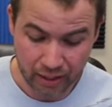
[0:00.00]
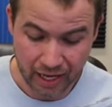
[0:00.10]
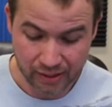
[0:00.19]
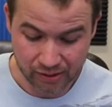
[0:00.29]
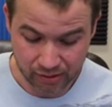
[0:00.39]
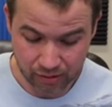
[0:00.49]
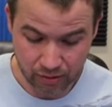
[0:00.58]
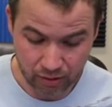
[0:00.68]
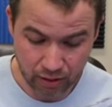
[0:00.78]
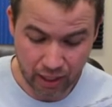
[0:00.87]
That's
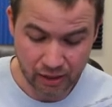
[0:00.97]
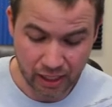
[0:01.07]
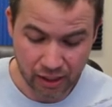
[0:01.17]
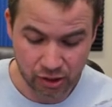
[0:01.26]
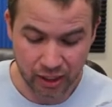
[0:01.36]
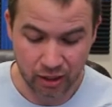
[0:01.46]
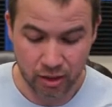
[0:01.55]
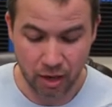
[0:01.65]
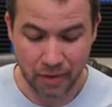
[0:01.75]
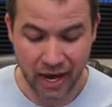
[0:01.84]
that's actually
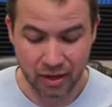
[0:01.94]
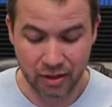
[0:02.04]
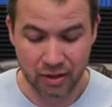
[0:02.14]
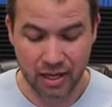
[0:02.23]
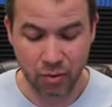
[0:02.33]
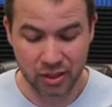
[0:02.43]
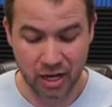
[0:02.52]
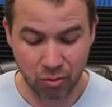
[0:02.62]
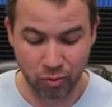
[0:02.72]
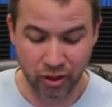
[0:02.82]
not bad. That worked
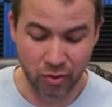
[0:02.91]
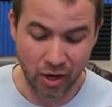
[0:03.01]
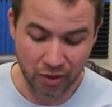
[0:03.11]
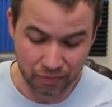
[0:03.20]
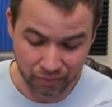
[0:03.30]
out really well.